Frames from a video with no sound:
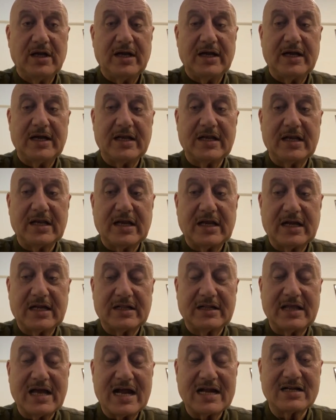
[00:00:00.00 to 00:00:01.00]
And
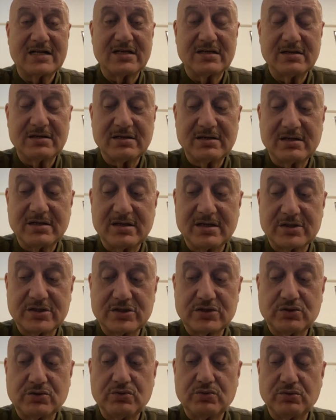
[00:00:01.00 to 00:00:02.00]
at that uh,
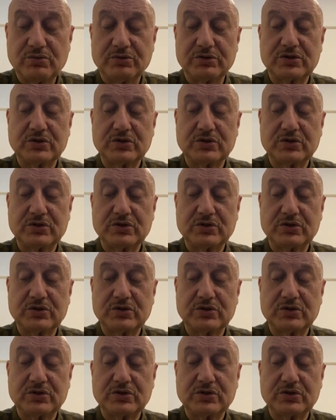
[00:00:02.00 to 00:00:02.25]
school,